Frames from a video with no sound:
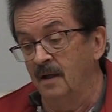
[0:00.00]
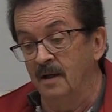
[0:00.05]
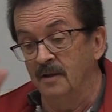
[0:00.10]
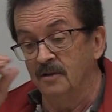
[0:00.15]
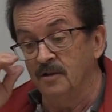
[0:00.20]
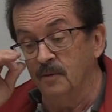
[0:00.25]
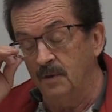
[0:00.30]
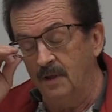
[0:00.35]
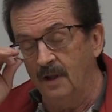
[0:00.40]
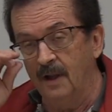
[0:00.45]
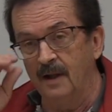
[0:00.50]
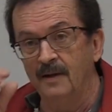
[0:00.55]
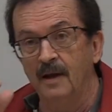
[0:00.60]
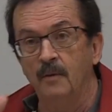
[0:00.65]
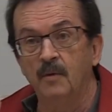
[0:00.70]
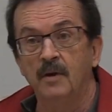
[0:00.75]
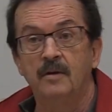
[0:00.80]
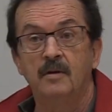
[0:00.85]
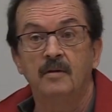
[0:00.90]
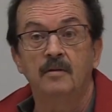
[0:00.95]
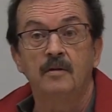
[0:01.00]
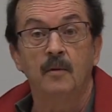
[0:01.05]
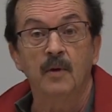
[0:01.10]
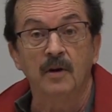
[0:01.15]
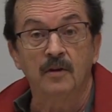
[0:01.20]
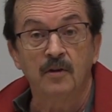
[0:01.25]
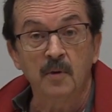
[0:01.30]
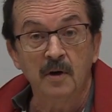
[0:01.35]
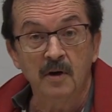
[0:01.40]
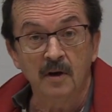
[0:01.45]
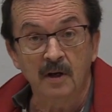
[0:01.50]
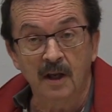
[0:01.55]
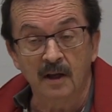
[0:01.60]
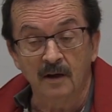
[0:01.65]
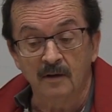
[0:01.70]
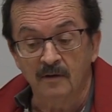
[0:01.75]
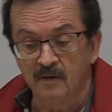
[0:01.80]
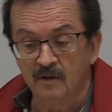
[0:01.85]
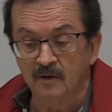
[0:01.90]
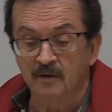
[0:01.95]
So we did. Then we had 300
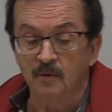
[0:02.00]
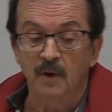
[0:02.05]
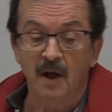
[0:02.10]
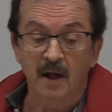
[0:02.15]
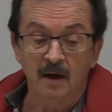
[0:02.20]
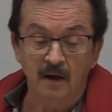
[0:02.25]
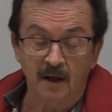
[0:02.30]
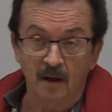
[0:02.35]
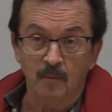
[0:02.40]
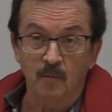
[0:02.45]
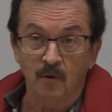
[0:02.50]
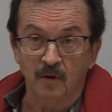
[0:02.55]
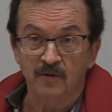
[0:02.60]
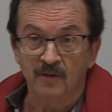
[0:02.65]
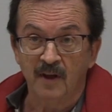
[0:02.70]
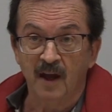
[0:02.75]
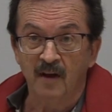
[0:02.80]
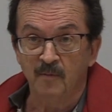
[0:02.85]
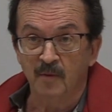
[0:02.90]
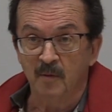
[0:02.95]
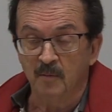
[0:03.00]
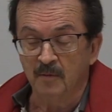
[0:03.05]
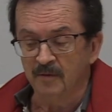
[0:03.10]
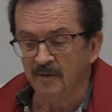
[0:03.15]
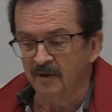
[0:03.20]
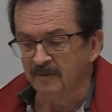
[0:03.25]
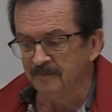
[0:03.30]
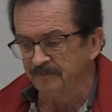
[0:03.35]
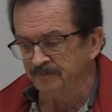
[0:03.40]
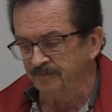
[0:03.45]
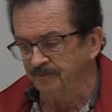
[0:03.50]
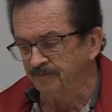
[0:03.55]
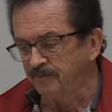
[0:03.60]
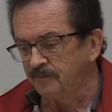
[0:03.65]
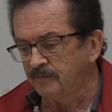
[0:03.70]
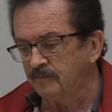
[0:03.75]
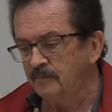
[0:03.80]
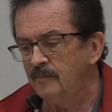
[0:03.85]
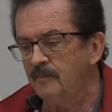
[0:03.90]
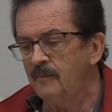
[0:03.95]
kids, so we had to get more staff members, right?
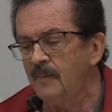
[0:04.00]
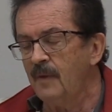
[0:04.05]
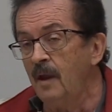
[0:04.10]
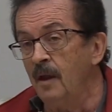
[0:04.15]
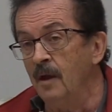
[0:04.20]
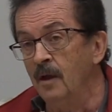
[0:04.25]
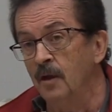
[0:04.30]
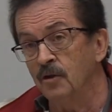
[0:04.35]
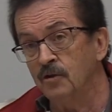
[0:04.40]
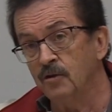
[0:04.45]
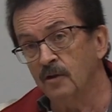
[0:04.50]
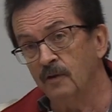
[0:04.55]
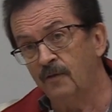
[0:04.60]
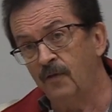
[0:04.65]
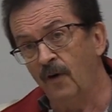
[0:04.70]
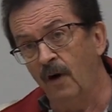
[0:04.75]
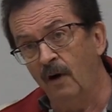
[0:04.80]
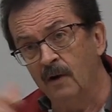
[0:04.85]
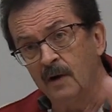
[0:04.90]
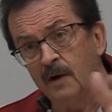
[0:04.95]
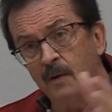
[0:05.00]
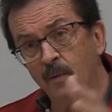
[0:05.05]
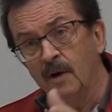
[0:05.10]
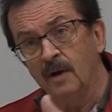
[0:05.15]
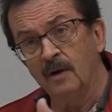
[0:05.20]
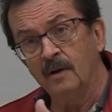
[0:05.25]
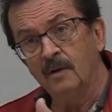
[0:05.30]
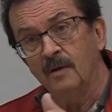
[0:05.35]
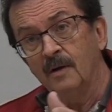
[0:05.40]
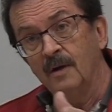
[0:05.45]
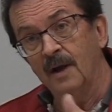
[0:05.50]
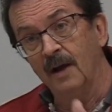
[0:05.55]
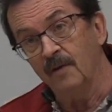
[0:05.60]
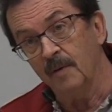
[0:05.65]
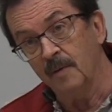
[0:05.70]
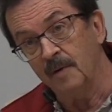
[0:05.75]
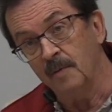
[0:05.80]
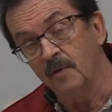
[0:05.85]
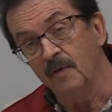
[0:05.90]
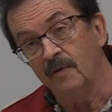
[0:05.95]
So the following year,
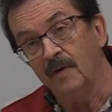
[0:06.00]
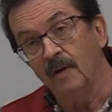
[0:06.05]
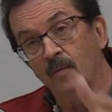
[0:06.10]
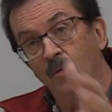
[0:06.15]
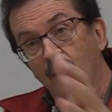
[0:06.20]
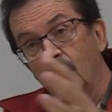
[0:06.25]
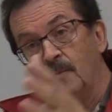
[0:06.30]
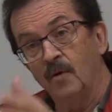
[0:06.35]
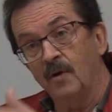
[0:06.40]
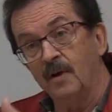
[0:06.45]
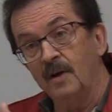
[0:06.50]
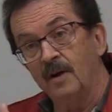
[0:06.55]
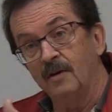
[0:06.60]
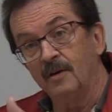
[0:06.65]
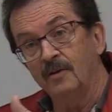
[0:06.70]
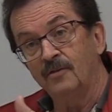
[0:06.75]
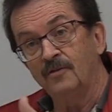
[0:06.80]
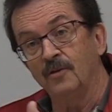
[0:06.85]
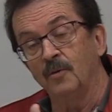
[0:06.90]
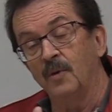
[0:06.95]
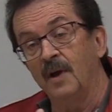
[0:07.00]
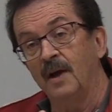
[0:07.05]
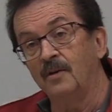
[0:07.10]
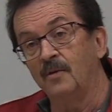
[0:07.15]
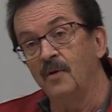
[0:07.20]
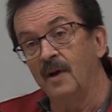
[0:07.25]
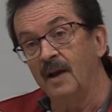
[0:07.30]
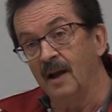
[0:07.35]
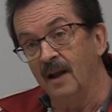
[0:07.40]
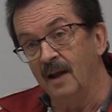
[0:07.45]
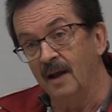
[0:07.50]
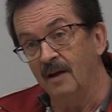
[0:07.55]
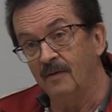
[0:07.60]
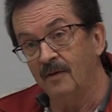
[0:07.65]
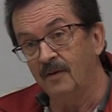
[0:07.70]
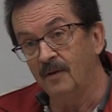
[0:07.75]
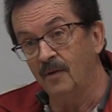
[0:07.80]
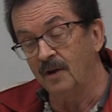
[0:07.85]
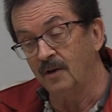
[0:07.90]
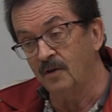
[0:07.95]
everybody moved up one more year, so we had grade
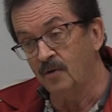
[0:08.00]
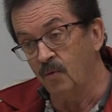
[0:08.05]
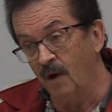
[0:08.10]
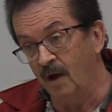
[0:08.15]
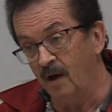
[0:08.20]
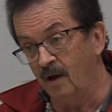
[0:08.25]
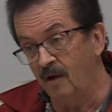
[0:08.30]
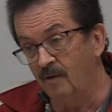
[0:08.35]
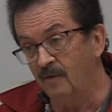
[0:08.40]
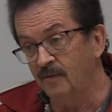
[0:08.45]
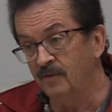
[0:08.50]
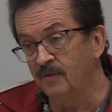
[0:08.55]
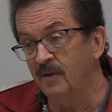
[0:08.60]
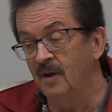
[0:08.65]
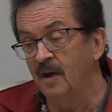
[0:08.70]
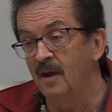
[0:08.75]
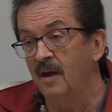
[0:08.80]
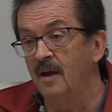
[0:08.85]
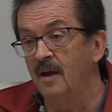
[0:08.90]
11s, grade 11s,